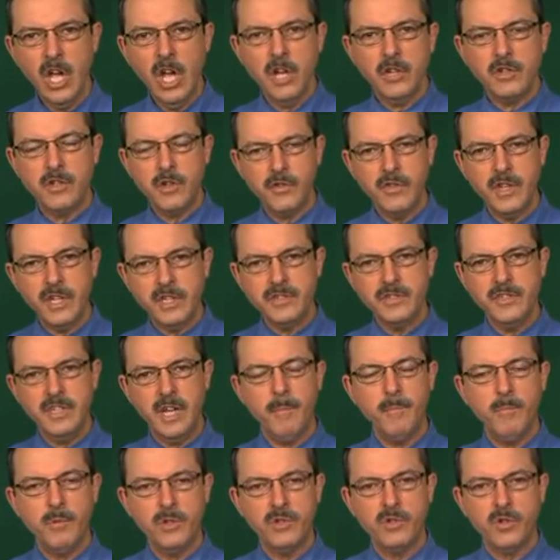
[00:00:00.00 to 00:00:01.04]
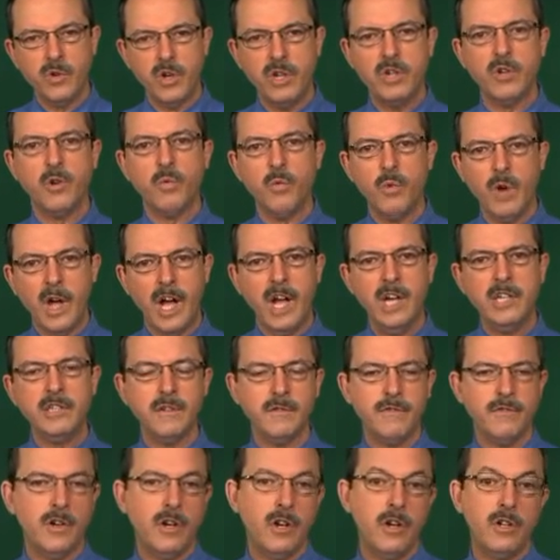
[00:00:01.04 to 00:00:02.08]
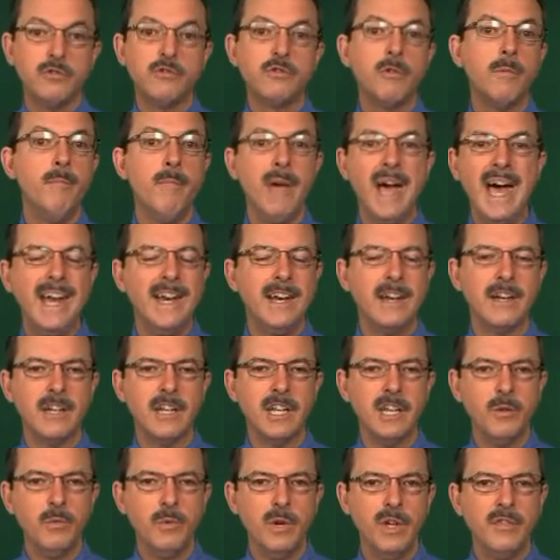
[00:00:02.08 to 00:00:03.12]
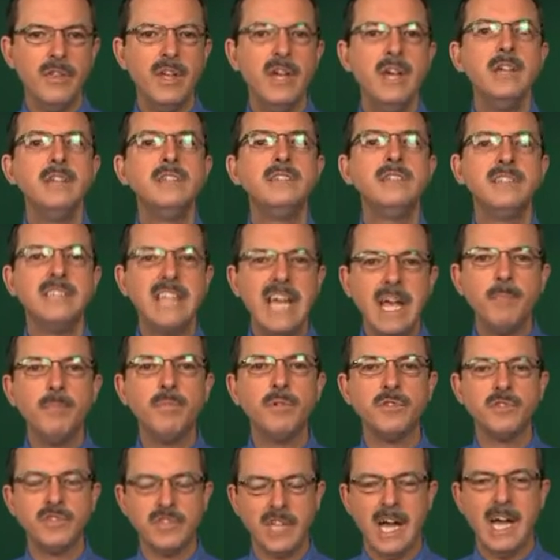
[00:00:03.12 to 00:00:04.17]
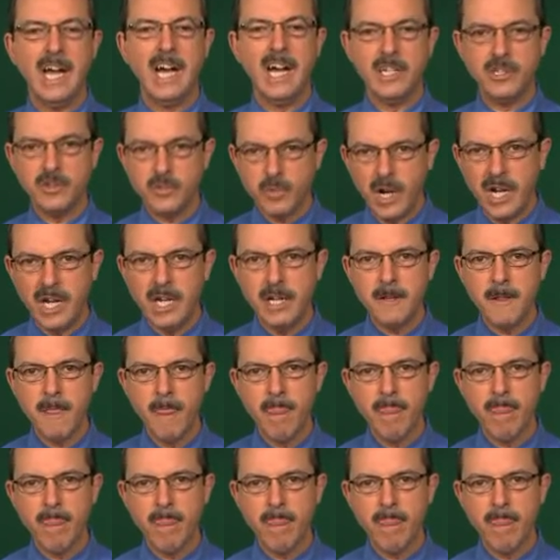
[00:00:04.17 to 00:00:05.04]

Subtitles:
So this number is going to rise or fall dramatically with sample size, right?